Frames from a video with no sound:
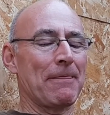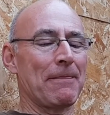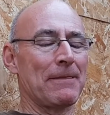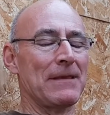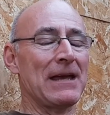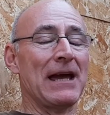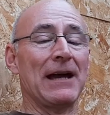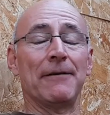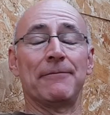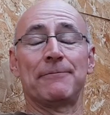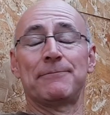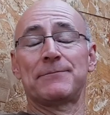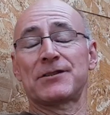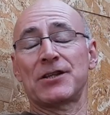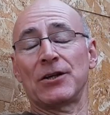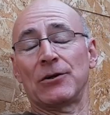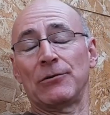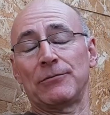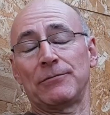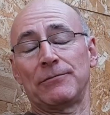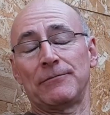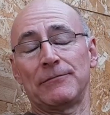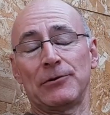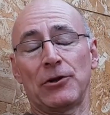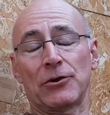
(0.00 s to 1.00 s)
Yeah,
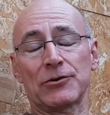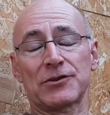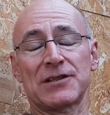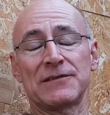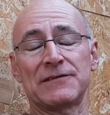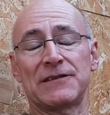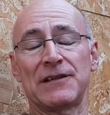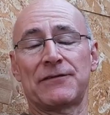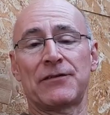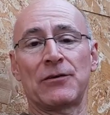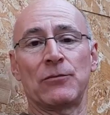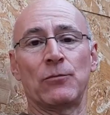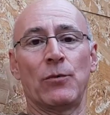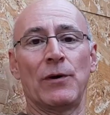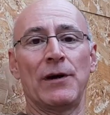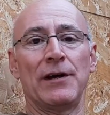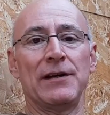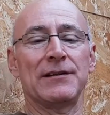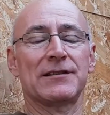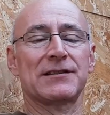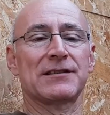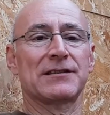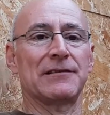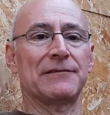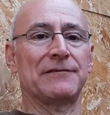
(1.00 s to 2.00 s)
so lots of different
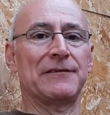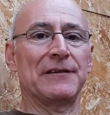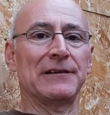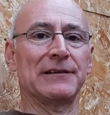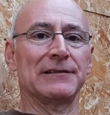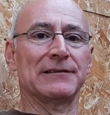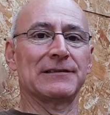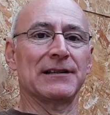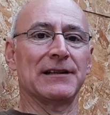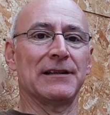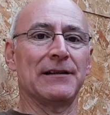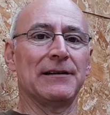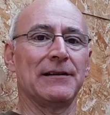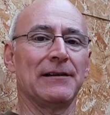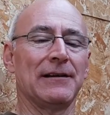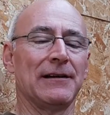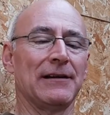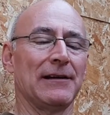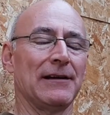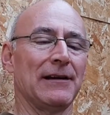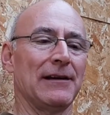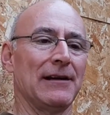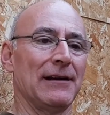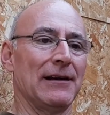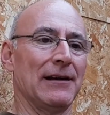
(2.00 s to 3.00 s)
ways to filter
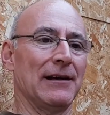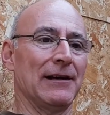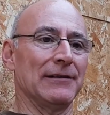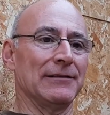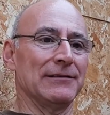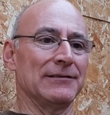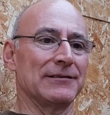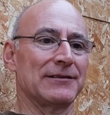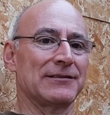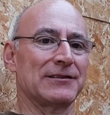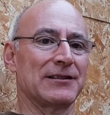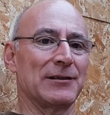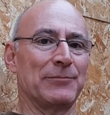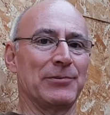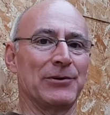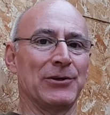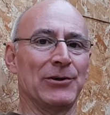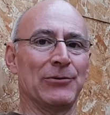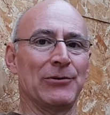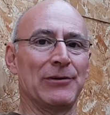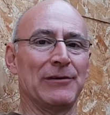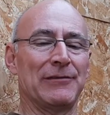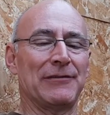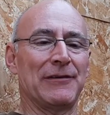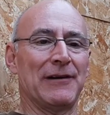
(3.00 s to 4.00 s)
and to
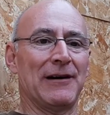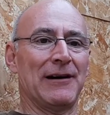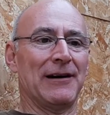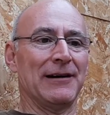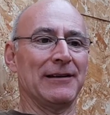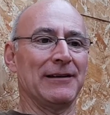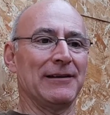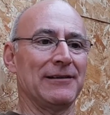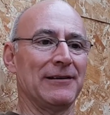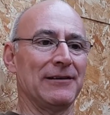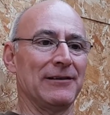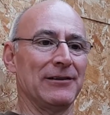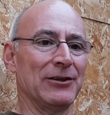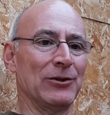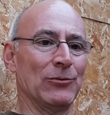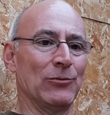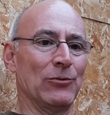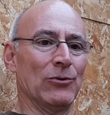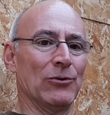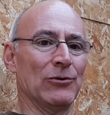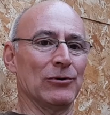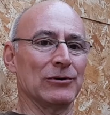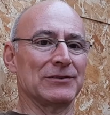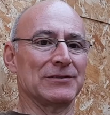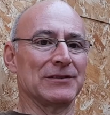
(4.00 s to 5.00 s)
purify your
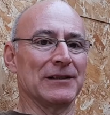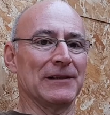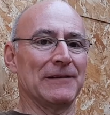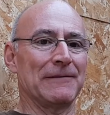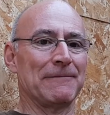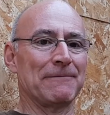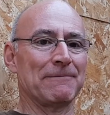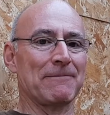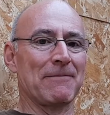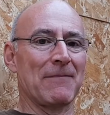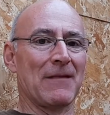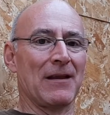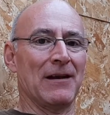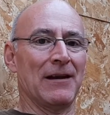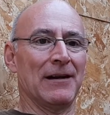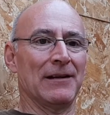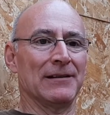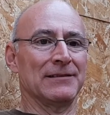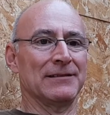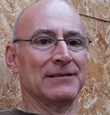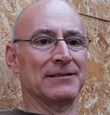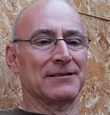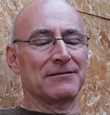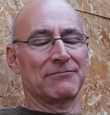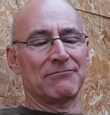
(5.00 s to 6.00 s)
water,
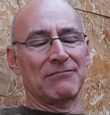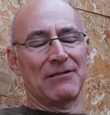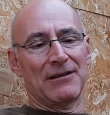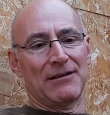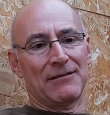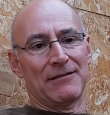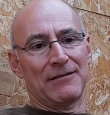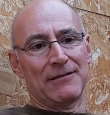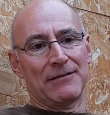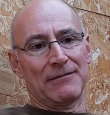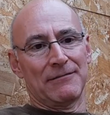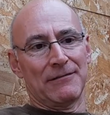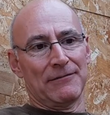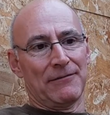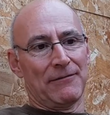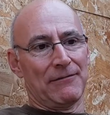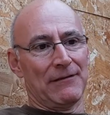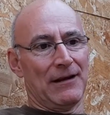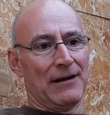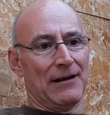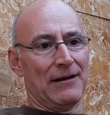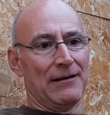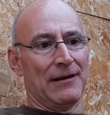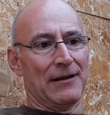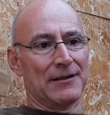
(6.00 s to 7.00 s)
and
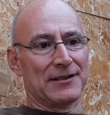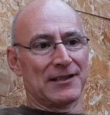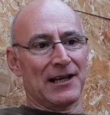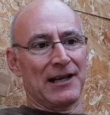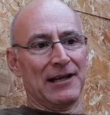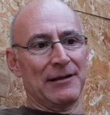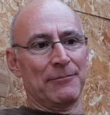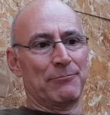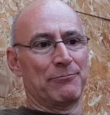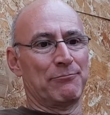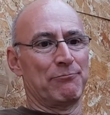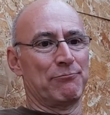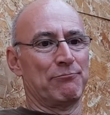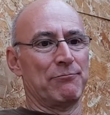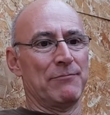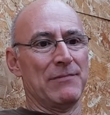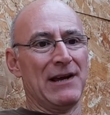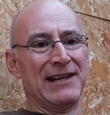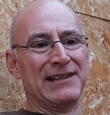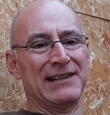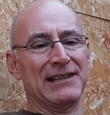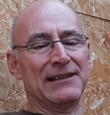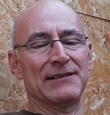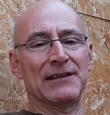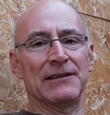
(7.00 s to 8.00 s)
as I
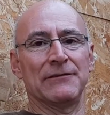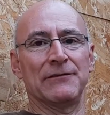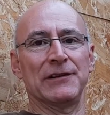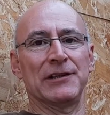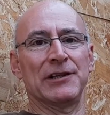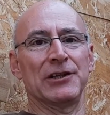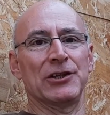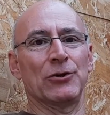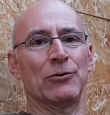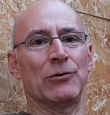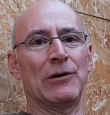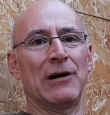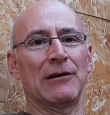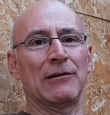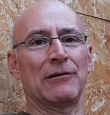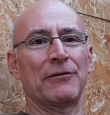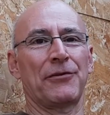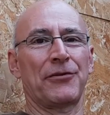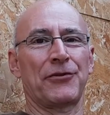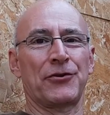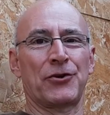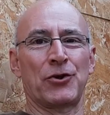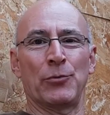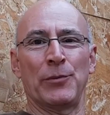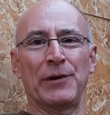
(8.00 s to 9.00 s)
edit the video I'll
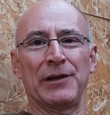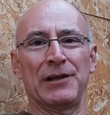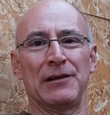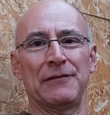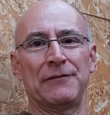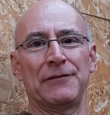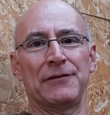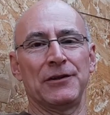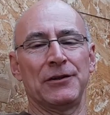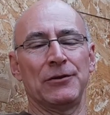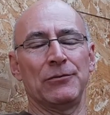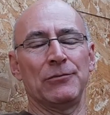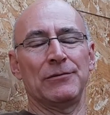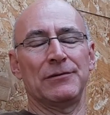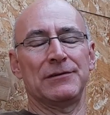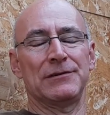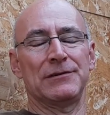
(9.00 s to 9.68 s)
throw in a few